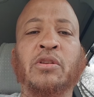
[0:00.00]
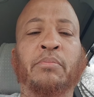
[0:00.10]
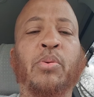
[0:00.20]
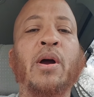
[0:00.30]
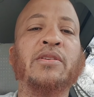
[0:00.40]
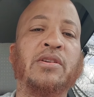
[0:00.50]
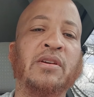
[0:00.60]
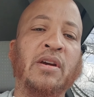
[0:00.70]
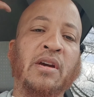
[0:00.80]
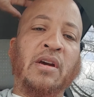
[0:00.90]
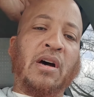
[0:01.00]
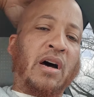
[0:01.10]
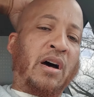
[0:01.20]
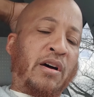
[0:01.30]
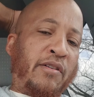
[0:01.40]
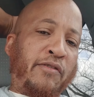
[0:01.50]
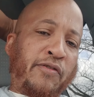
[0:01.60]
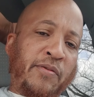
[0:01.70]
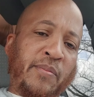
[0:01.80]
the brunt of